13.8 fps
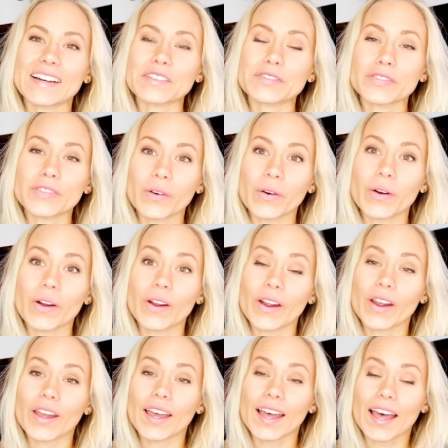for
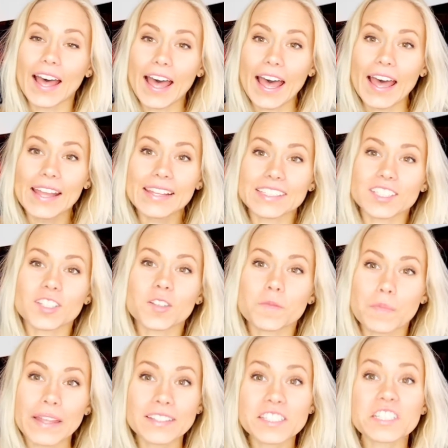an
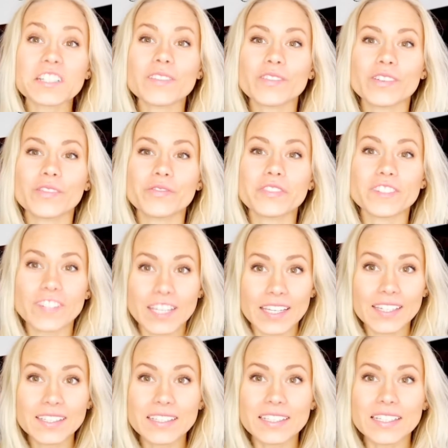expensive thing,